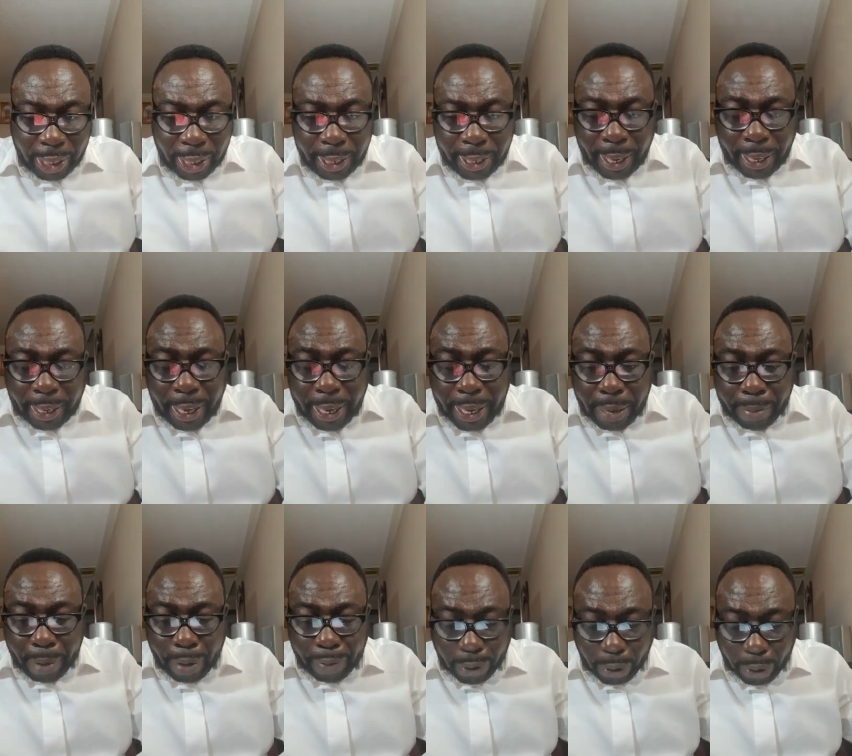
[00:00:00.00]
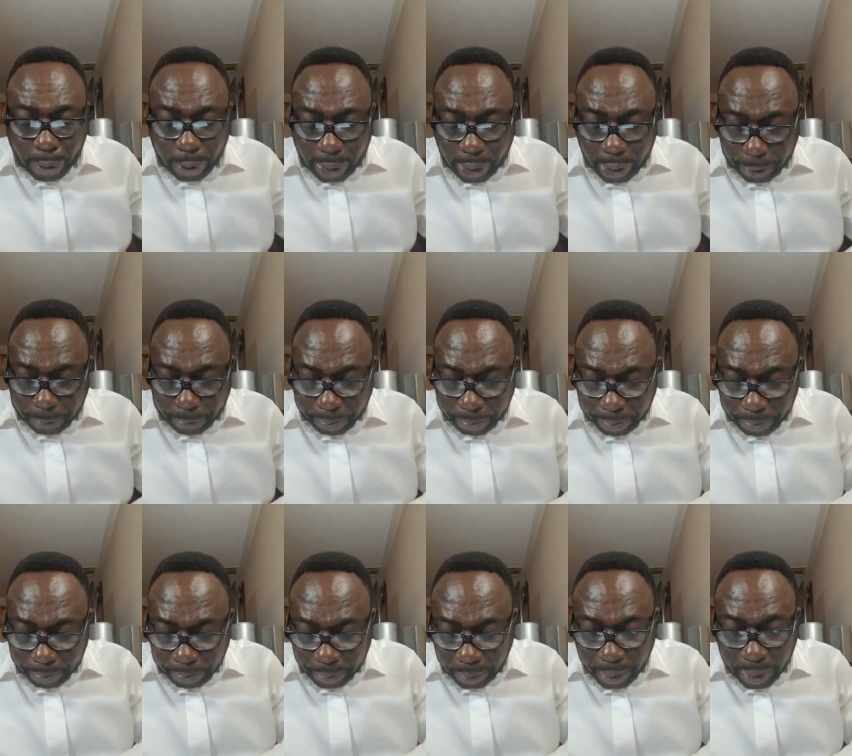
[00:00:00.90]
the kingdom of God.
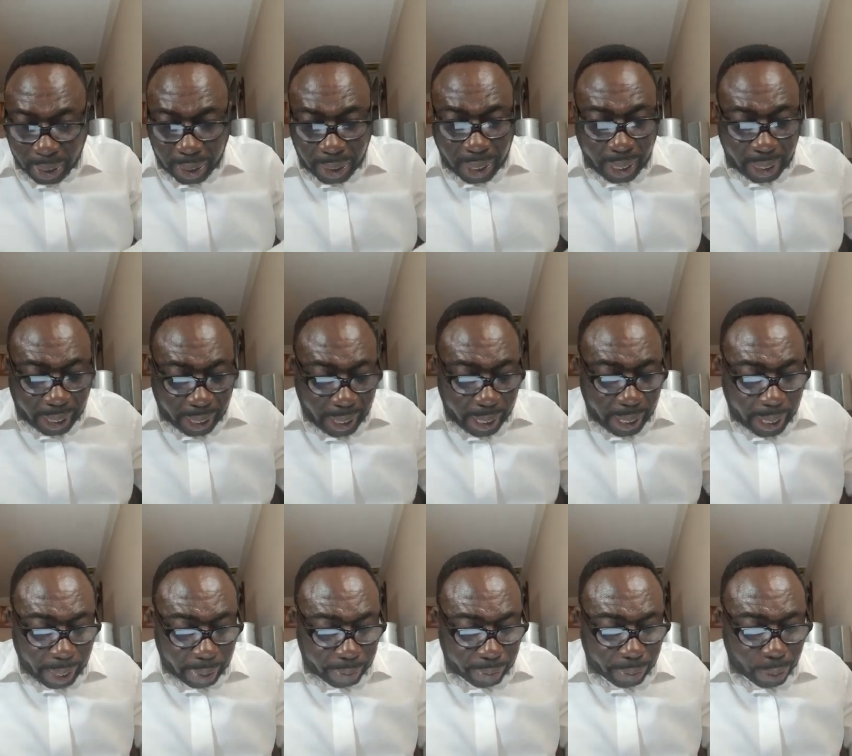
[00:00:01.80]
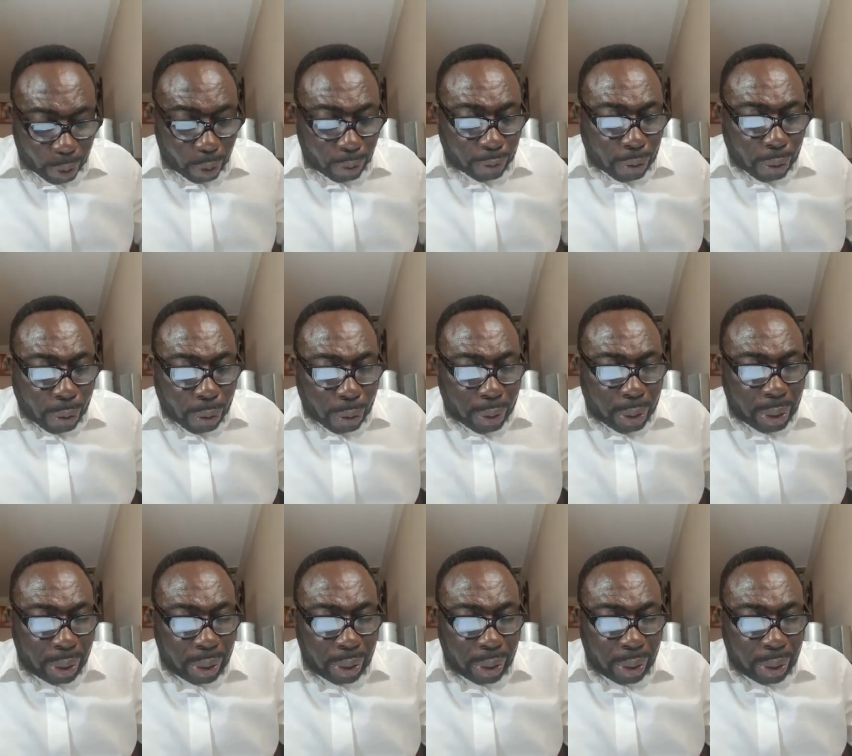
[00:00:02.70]
The kingdom of God.